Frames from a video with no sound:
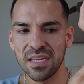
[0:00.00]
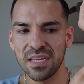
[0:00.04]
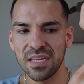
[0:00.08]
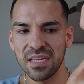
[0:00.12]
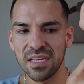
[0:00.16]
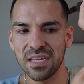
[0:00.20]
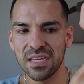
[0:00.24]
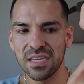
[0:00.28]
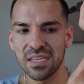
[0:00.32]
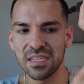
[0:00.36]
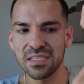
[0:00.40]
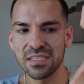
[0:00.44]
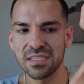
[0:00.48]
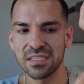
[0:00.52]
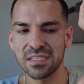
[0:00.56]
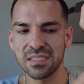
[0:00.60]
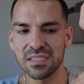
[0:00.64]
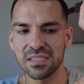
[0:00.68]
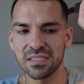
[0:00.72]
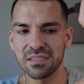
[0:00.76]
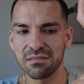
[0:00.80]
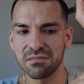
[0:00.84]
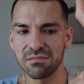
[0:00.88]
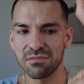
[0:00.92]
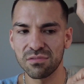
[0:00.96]
it's
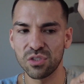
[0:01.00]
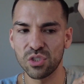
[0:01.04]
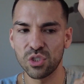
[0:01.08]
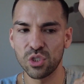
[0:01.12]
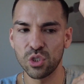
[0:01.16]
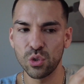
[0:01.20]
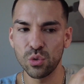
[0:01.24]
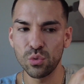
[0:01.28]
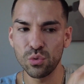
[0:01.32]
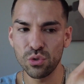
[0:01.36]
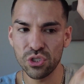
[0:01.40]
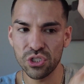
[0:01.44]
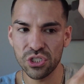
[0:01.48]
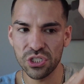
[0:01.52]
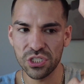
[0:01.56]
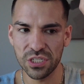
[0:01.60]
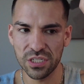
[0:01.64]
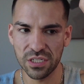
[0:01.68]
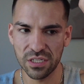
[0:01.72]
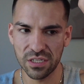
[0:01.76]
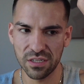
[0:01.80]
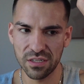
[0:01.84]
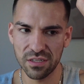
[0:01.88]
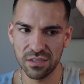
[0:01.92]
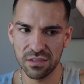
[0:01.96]
too
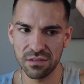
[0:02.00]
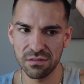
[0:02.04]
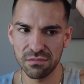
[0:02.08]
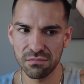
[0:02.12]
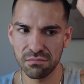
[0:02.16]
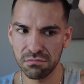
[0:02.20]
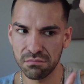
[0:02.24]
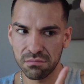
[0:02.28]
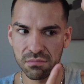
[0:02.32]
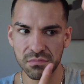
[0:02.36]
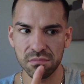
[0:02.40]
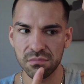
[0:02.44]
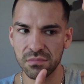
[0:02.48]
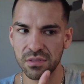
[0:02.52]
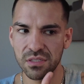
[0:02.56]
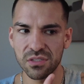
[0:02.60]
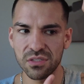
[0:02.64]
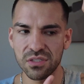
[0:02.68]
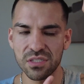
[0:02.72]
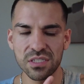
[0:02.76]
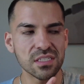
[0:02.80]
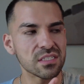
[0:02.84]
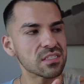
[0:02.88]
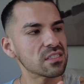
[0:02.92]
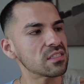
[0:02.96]
sheer, as you
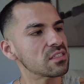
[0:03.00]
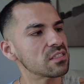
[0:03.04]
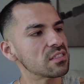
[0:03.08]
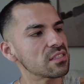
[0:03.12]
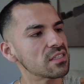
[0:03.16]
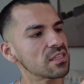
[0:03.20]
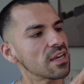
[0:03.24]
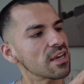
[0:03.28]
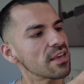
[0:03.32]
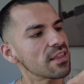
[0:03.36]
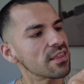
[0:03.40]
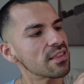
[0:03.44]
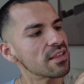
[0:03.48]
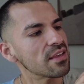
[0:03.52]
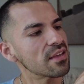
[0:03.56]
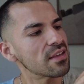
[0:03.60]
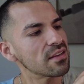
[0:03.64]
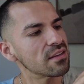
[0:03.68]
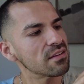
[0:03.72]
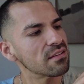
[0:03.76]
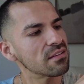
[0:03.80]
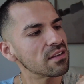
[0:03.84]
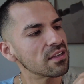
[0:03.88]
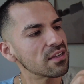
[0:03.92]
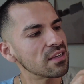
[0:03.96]
guys can see, and then
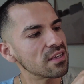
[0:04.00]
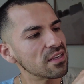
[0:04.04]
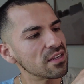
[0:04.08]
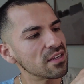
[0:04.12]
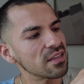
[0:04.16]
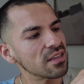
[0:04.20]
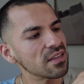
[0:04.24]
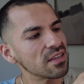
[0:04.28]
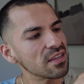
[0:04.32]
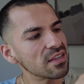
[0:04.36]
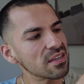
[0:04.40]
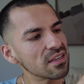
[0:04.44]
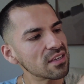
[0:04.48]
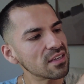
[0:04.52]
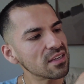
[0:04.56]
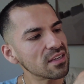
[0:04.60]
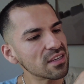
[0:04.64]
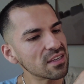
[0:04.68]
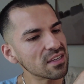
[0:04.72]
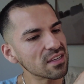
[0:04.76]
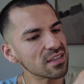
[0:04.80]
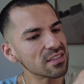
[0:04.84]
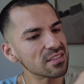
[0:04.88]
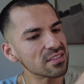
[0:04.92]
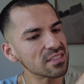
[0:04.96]

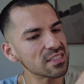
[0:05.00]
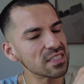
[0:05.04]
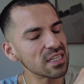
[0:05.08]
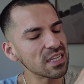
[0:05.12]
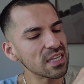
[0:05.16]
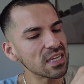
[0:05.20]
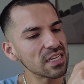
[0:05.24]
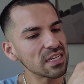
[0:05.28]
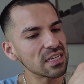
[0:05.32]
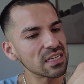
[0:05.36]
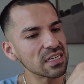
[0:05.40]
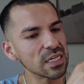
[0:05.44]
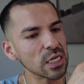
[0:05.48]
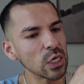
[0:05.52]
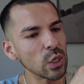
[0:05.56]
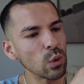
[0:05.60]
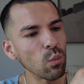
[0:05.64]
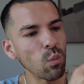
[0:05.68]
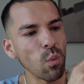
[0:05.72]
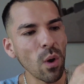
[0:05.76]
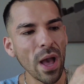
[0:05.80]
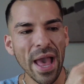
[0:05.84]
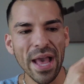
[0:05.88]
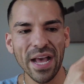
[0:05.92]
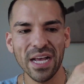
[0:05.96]
it's like
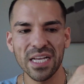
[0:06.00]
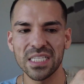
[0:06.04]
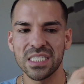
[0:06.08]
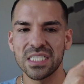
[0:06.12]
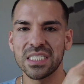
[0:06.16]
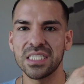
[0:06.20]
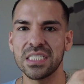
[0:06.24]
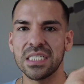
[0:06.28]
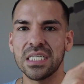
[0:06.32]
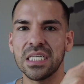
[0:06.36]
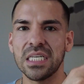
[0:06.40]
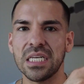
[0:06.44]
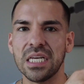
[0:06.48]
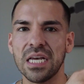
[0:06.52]
waxy.